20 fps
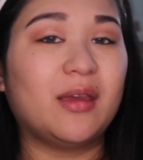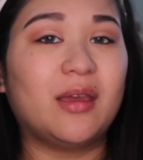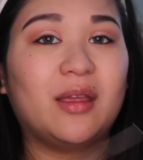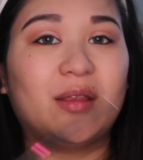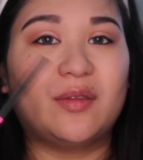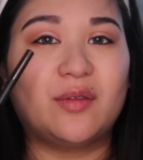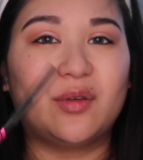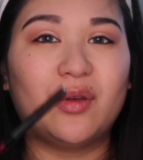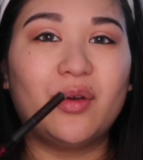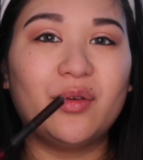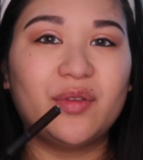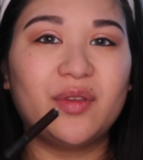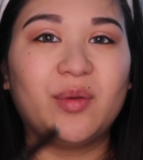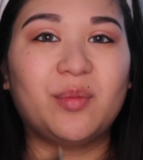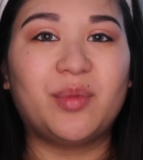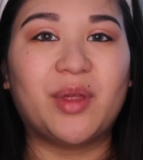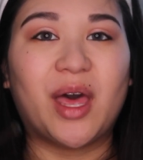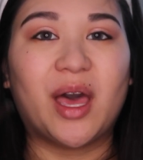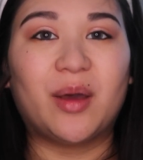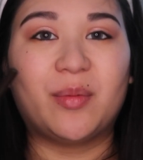it's close
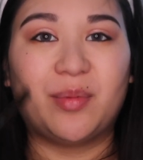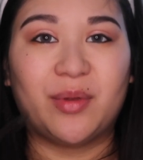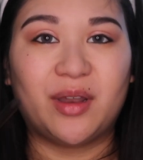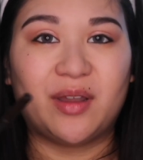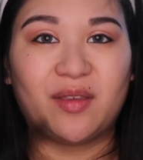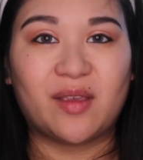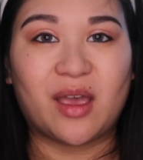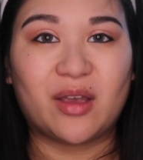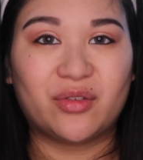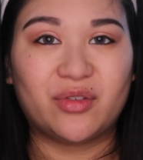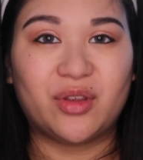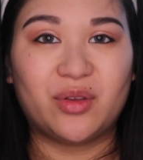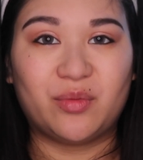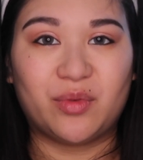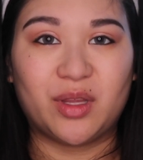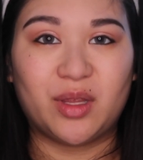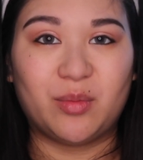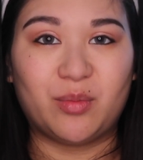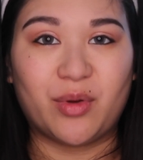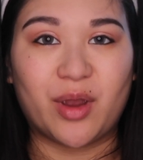to black, but it's actually
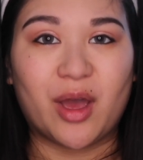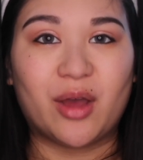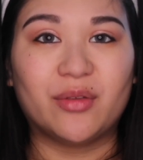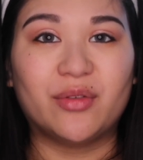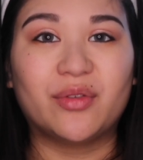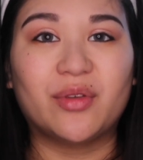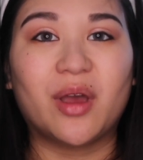really brown.